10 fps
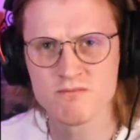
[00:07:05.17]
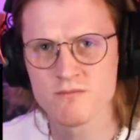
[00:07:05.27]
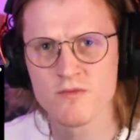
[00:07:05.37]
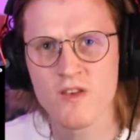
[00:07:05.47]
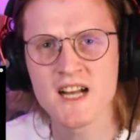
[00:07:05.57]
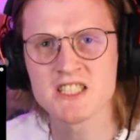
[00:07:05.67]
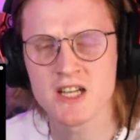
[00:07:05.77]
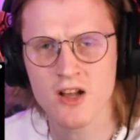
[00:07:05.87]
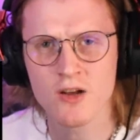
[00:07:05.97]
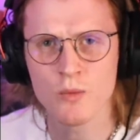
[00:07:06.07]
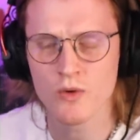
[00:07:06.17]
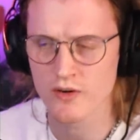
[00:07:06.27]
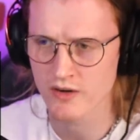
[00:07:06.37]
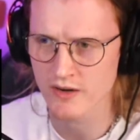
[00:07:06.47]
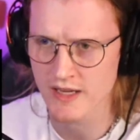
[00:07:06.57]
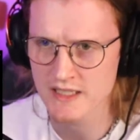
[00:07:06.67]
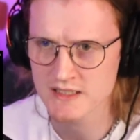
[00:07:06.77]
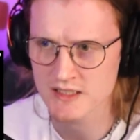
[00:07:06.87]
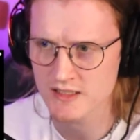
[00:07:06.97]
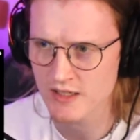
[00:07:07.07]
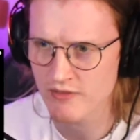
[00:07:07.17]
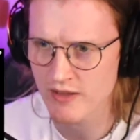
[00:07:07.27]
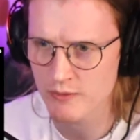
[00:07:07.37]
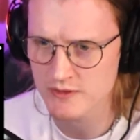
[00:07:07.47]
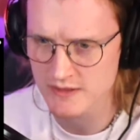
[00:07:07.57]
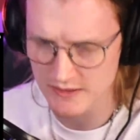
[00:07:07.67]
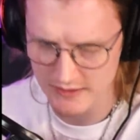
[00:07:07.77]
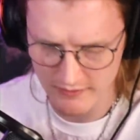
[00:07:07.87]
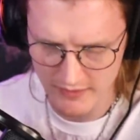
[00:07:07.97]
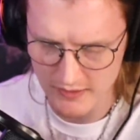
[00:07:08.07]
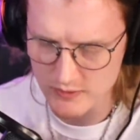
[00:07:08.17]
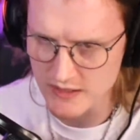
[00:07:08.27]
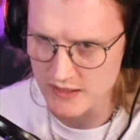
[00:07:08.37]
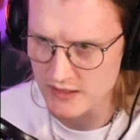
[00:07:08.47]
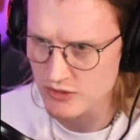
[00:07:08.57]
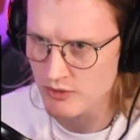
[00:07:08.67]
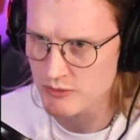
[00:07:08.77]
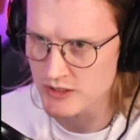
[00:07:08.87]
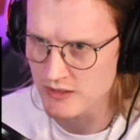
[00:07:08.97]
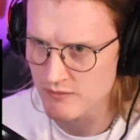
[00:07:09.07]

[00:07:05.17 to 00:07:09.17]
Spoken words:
flashing light warning, I guess. I don't know if that was in the description.